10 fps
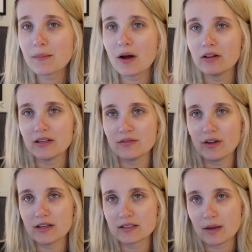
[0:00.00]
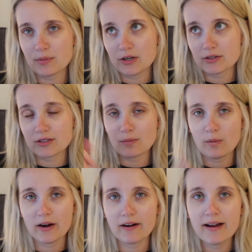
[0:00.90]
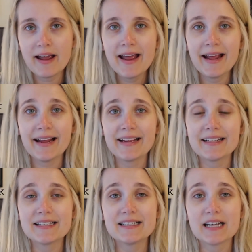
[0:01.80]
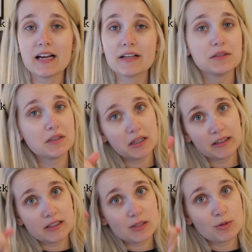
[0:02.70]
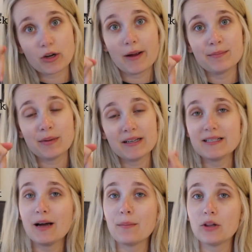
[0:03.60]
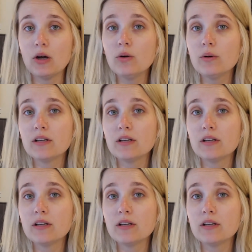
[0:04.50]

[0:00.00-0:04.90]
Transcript: I'll leave it up here somewhere, and click the subscribe button down below.